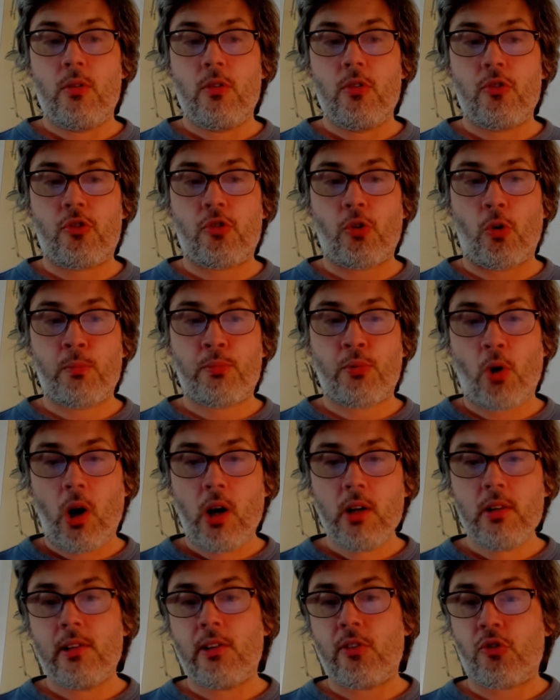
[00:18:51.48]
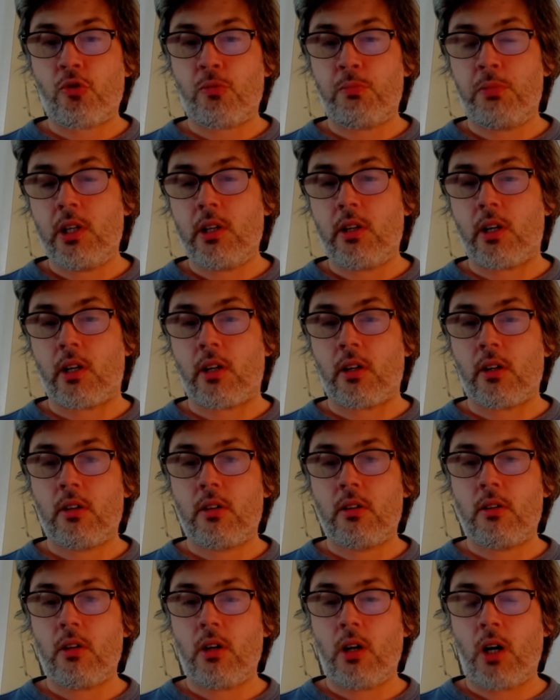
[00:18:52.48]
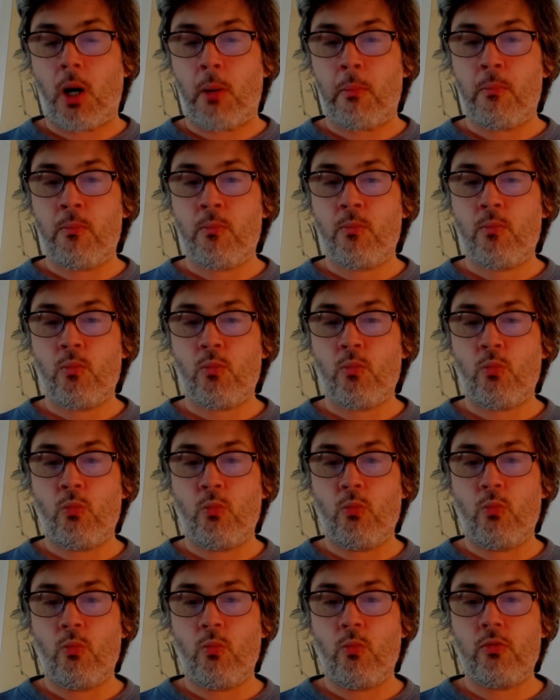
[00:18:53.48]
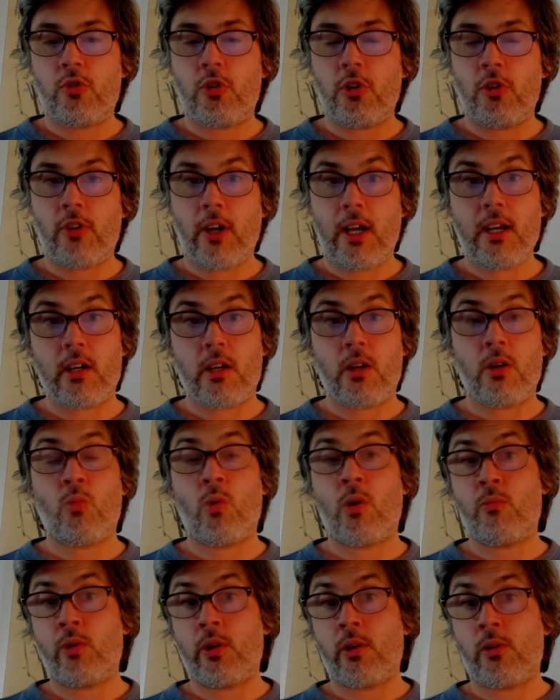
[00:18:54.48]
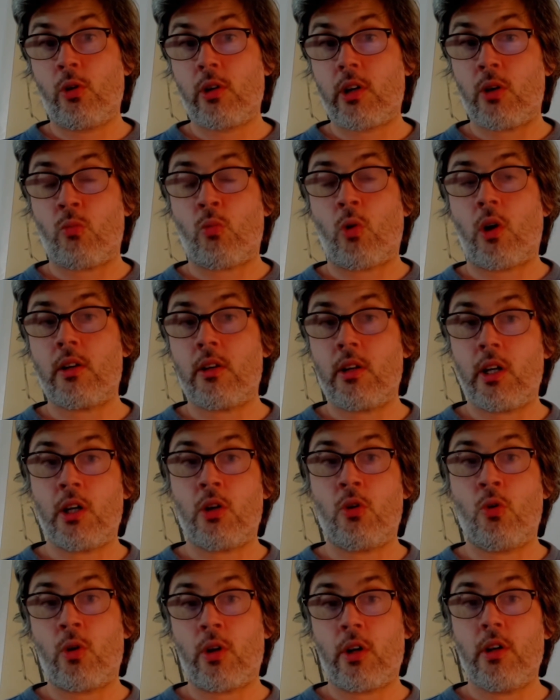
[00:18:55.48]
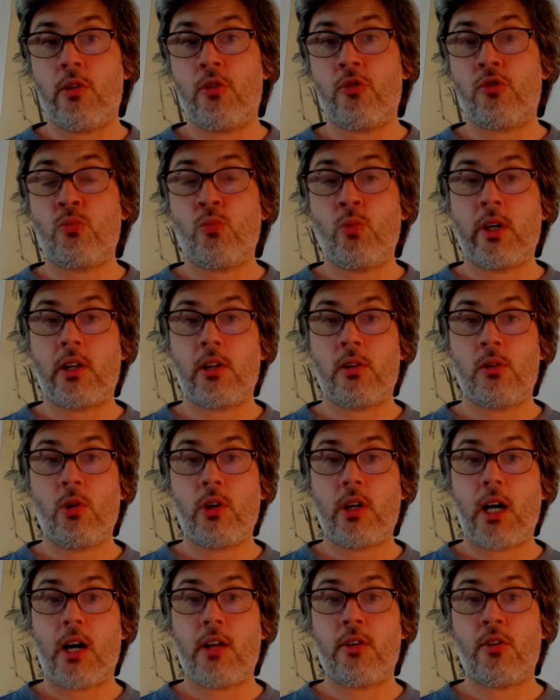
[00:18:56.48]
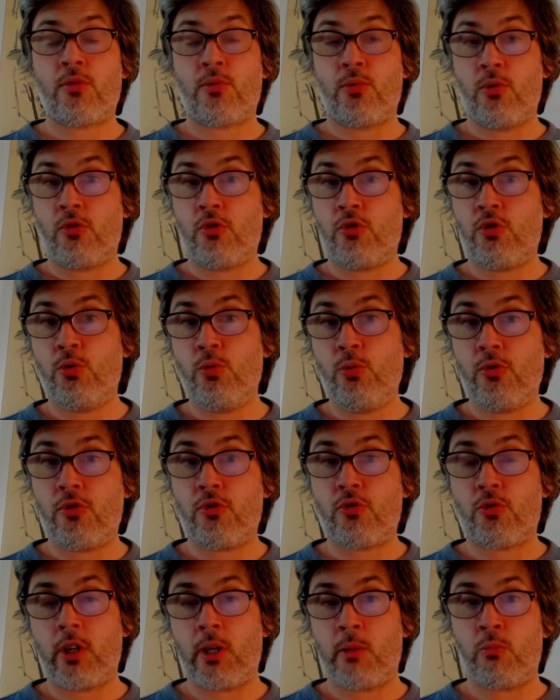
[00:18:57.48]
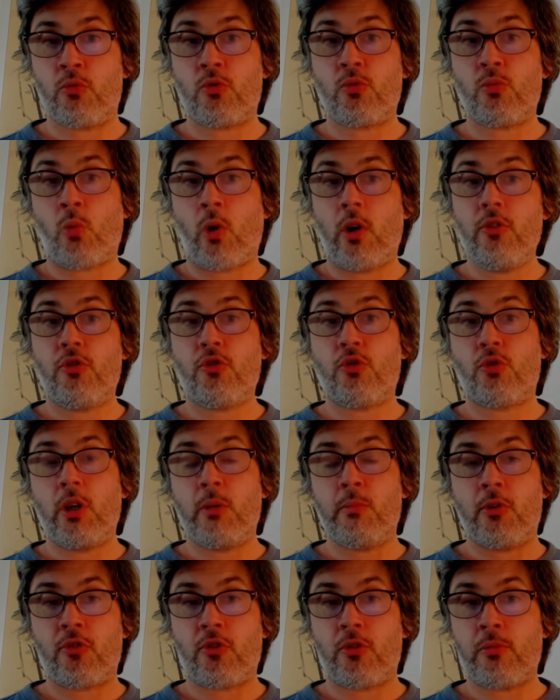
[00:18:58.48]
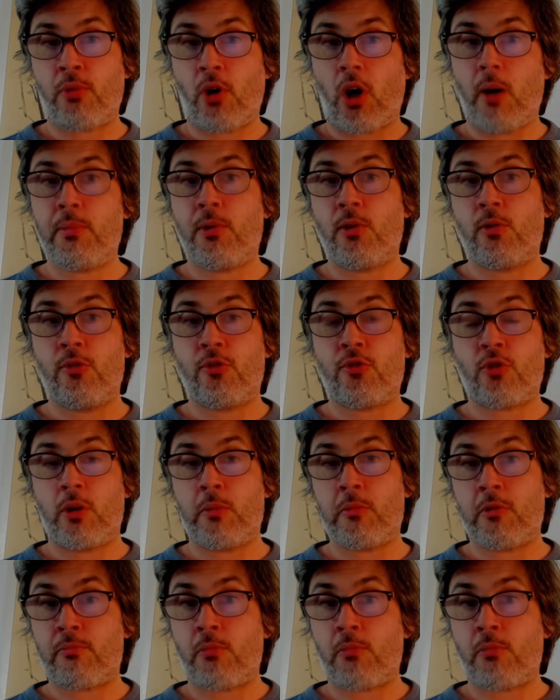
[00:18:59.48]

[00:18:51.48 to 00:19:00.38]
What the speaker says: So broadly speaking, today, when we look at what Neigong is, we can look at it through two streams. One stream is the popular stream of